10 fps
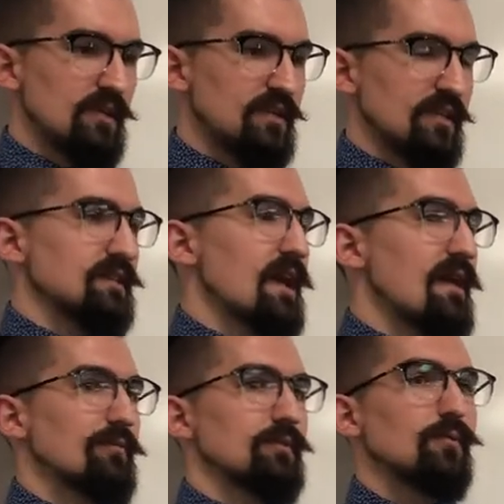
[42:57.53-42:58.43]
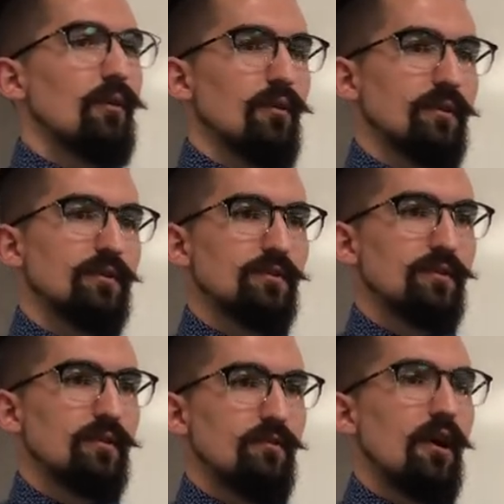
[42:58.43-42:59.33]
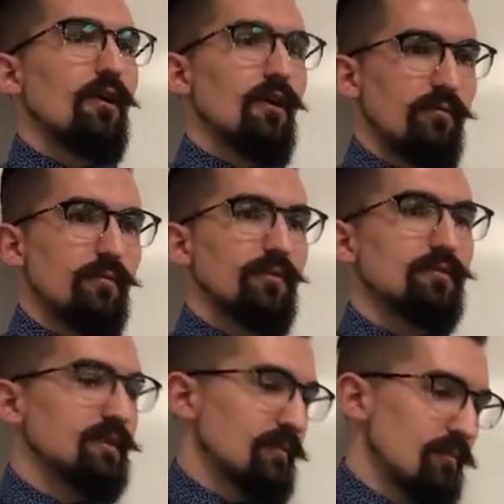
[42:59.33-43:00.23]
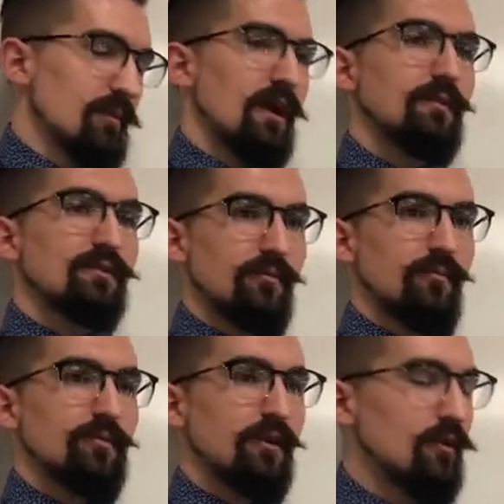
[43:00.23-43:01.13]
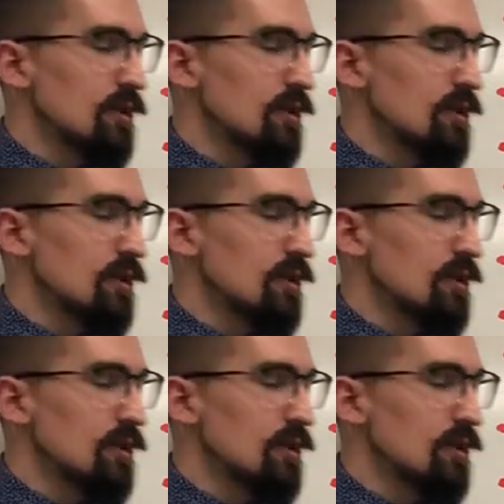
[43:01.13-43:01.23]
doesn't have those qualities, or not all of them do. Some of them might, some of them don't.